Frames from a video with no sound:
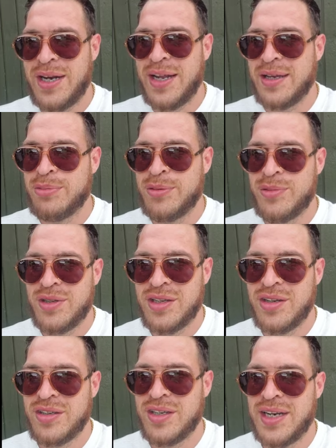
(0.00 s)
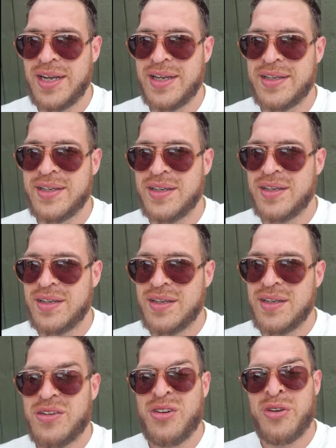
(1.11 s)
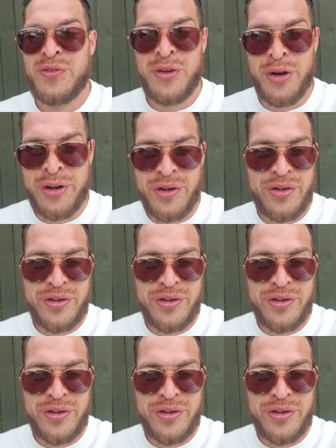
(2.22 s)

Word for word: Like people are gonna like convert